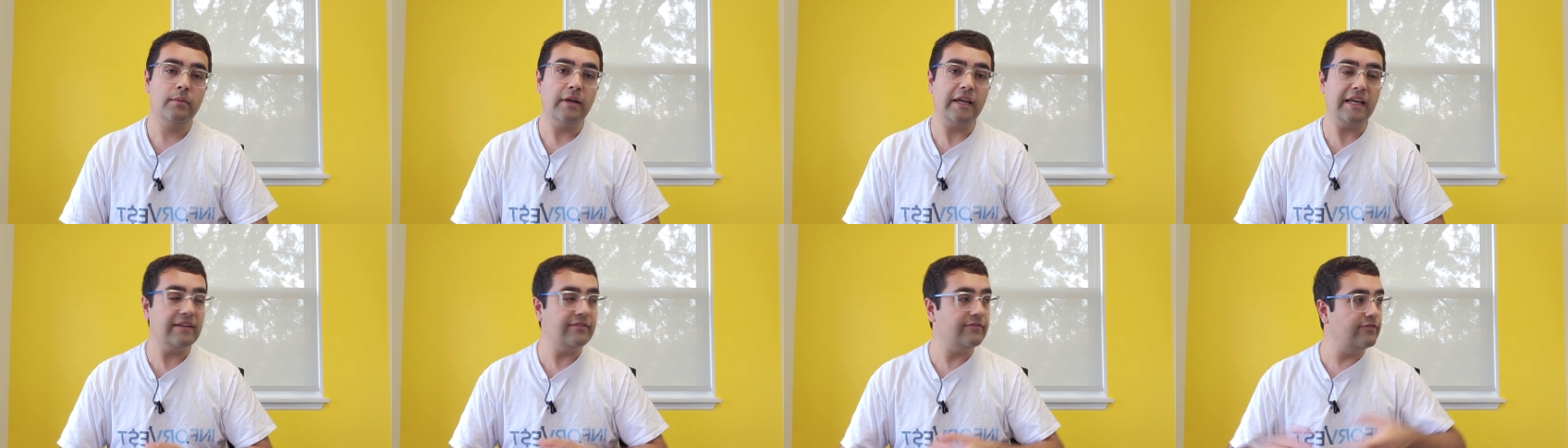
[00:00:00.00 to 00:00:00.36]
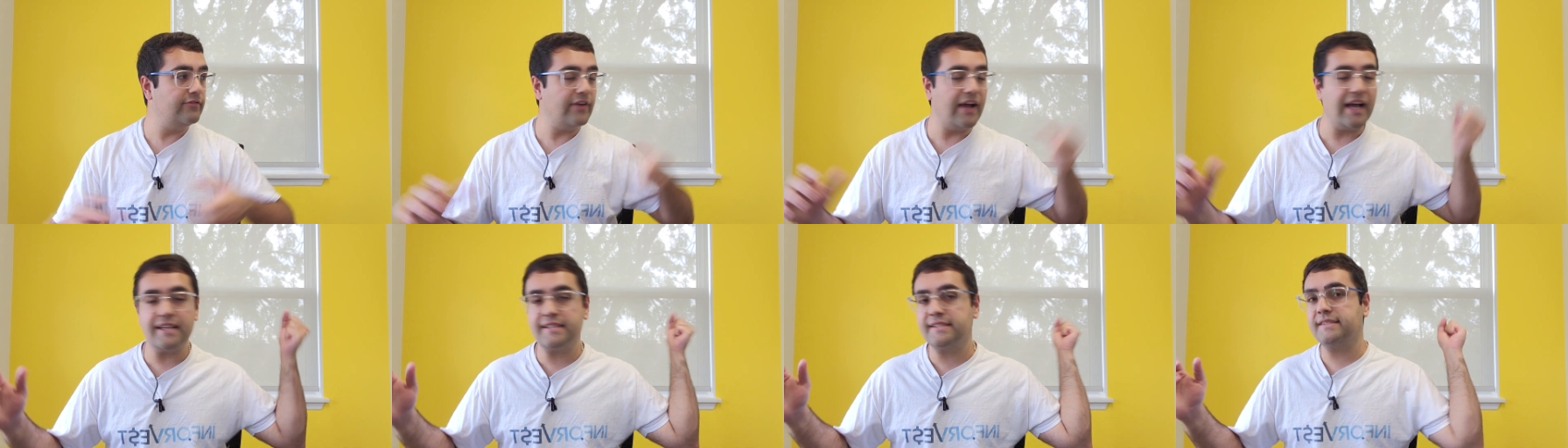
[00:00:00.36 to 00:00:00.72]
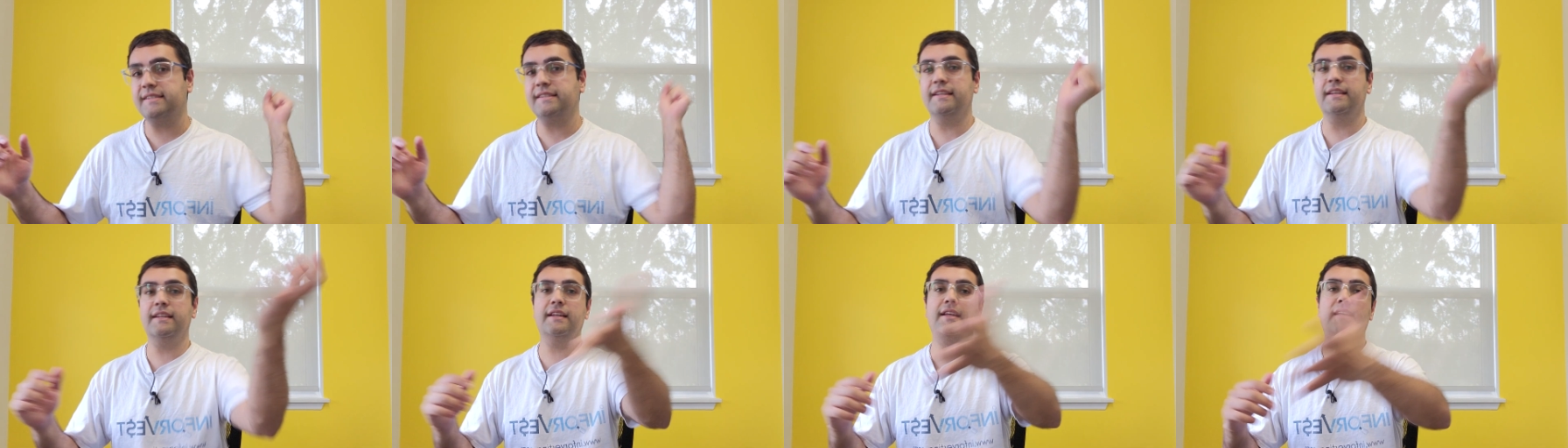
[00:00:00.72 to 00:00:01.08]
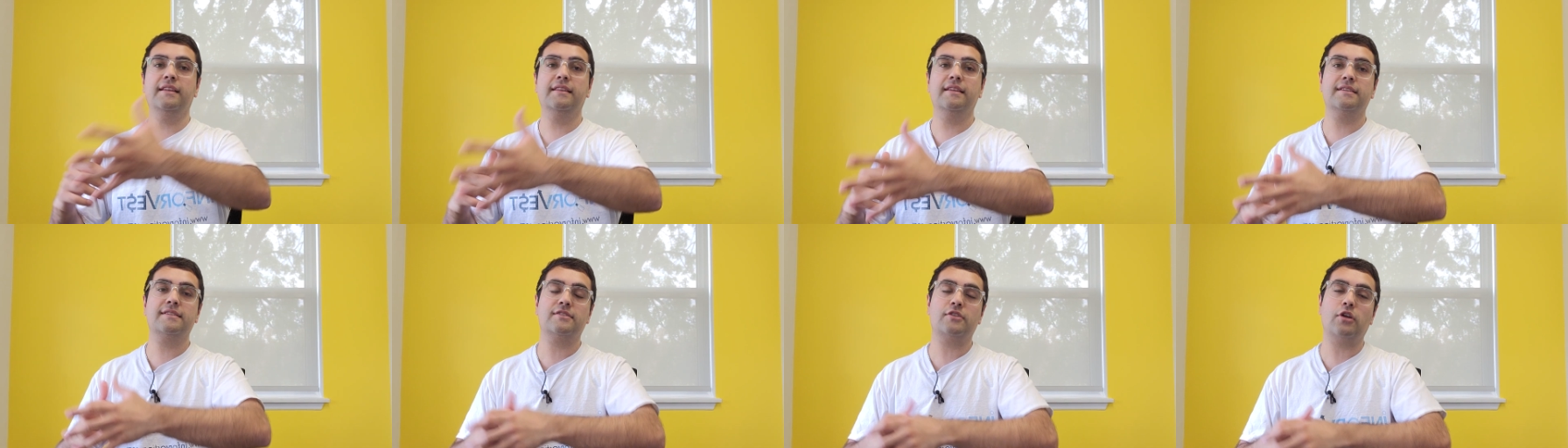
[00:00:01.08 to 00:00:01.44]
investing
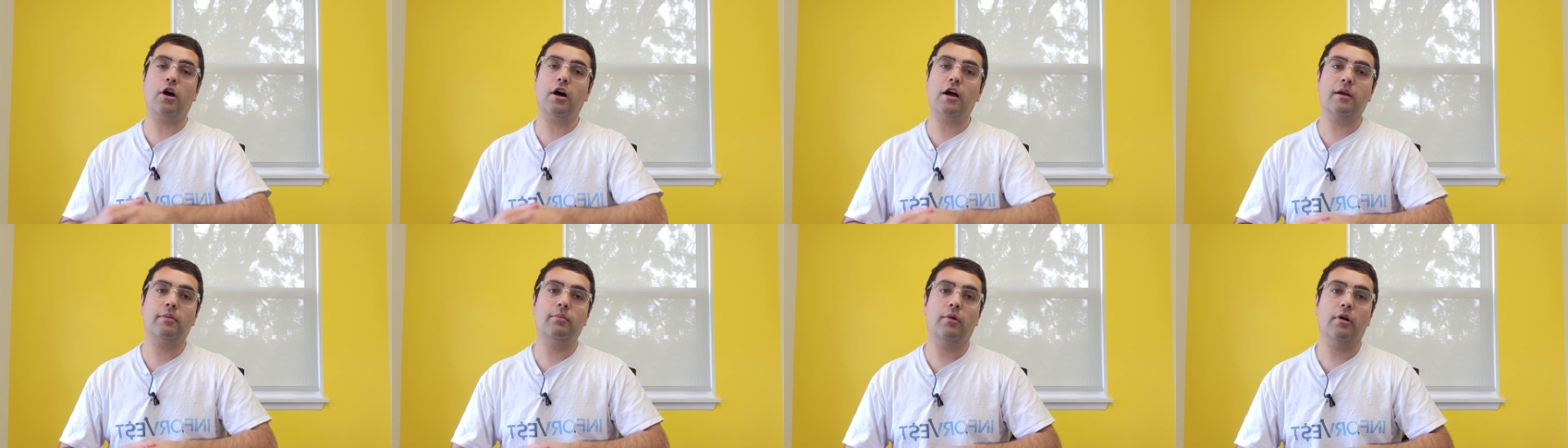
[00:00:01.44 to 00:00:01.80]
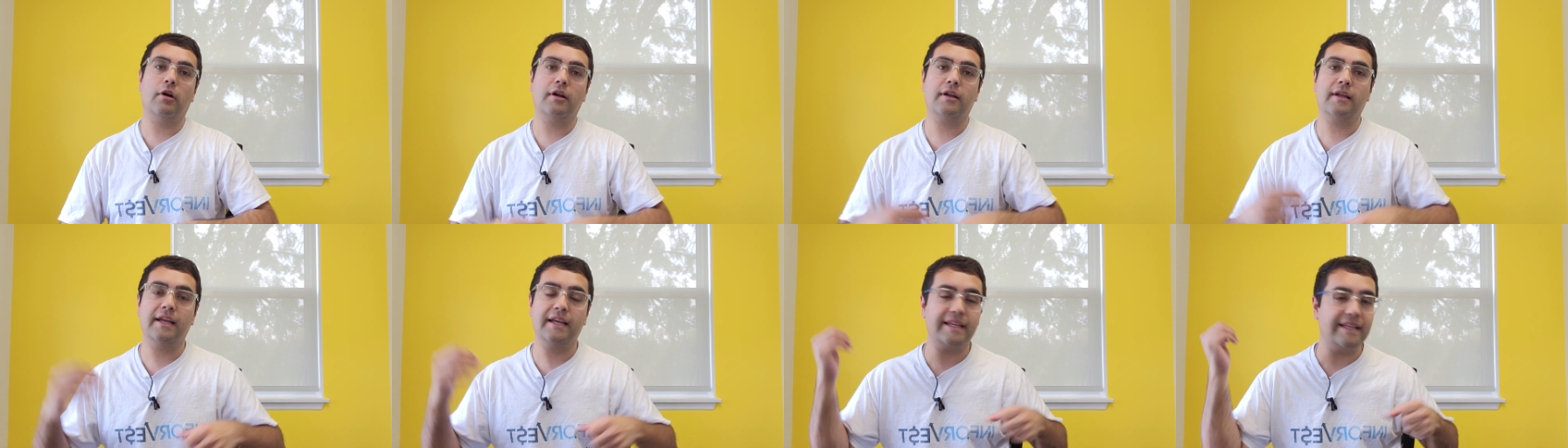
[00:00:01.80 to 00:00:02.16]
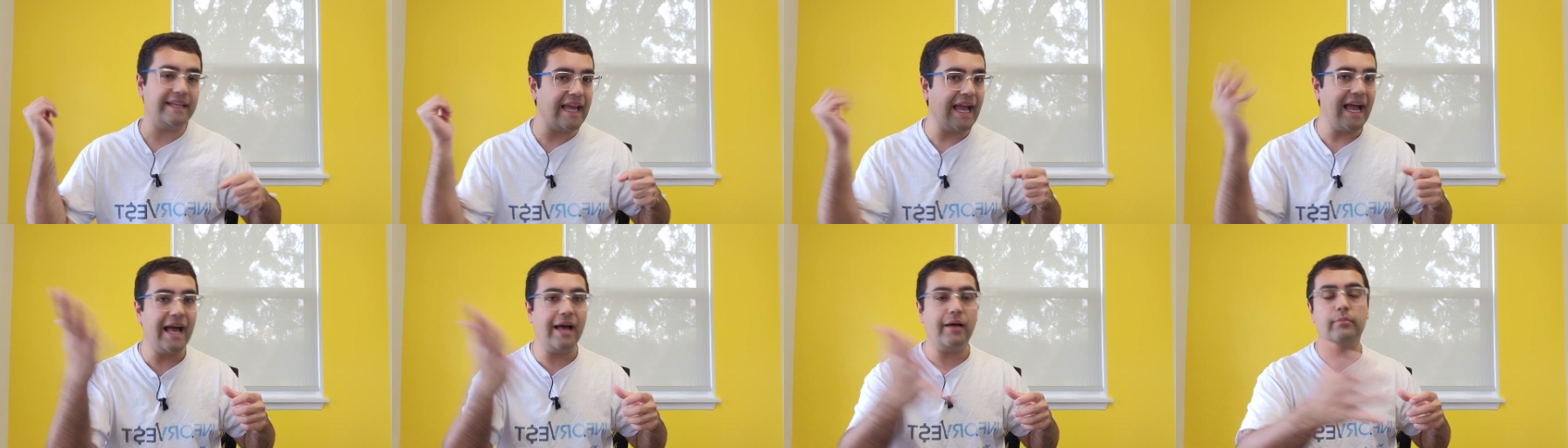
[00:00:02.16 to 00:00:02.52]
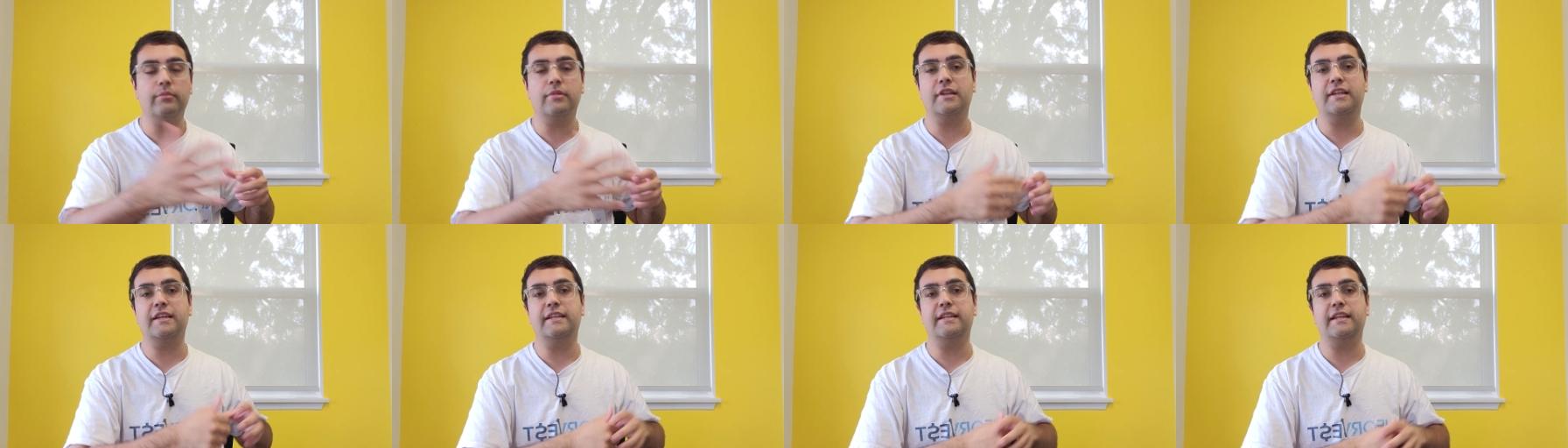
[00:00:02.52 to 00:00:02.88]
in the stock market,
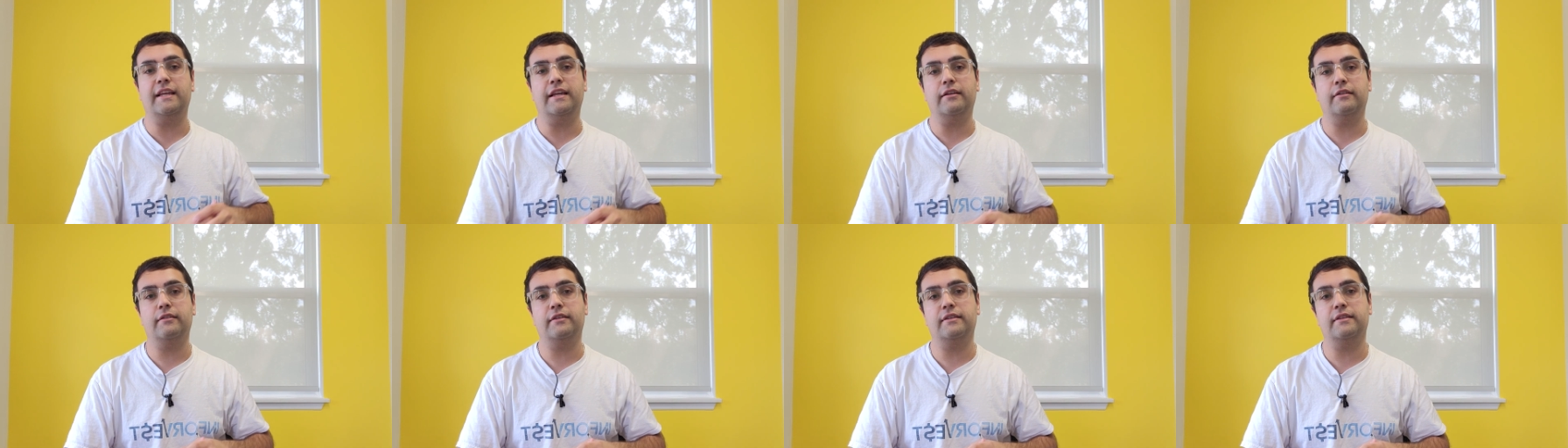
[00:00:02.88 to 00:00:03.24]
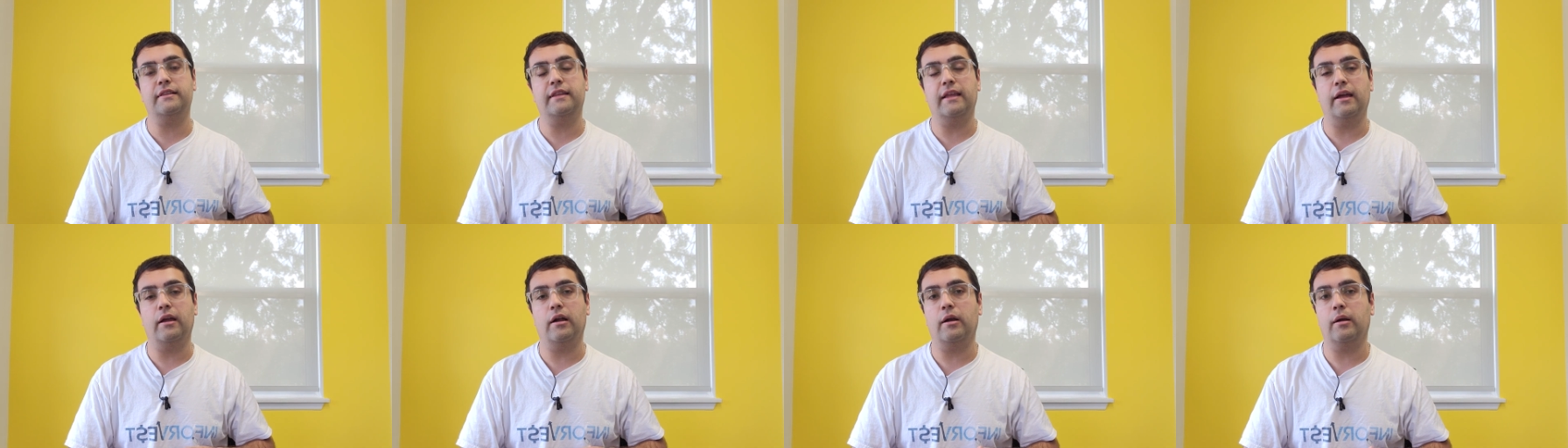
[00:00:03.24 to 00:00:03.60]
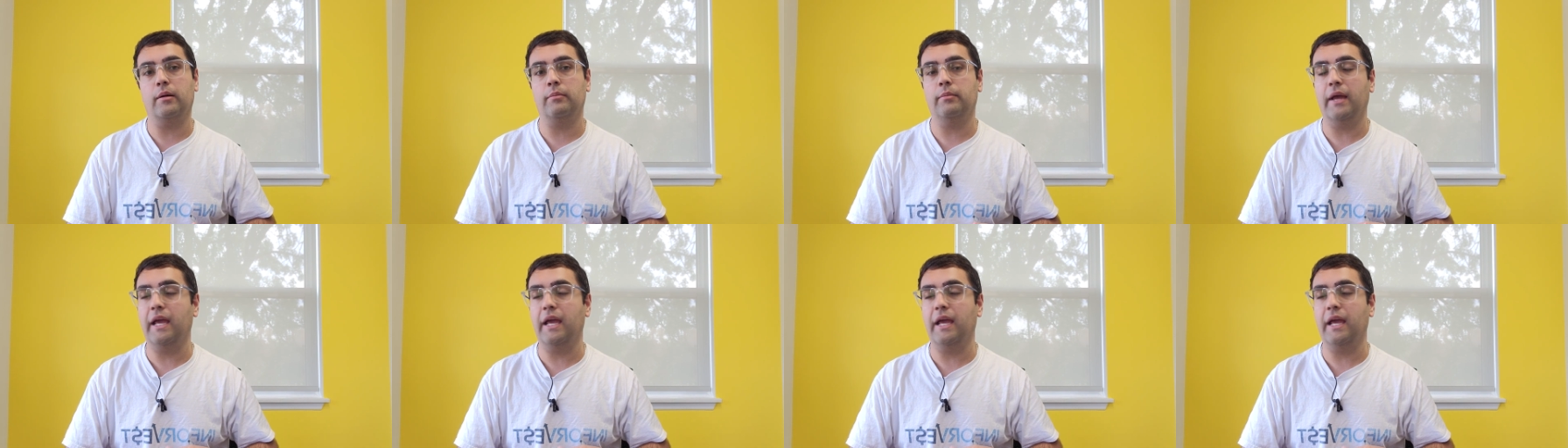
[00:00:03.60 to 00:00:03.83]
gambling here and there,